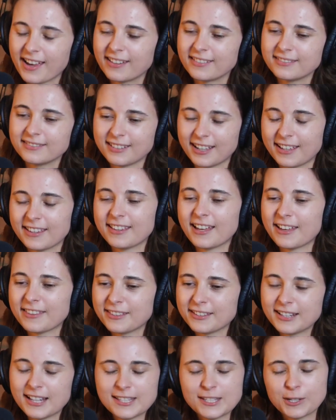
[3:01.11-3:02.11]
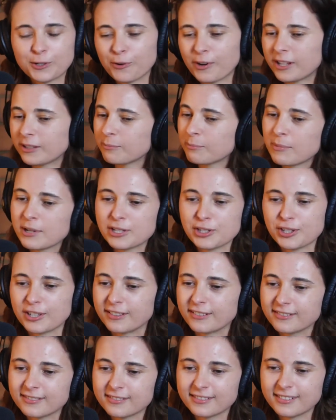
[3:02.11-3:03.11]
And I think that's a great
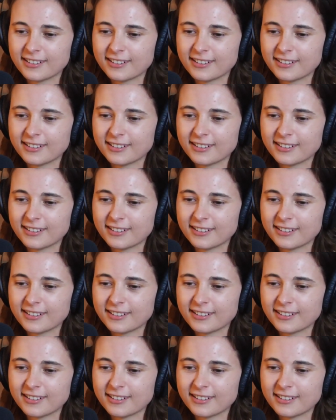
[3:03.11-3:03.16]
mission.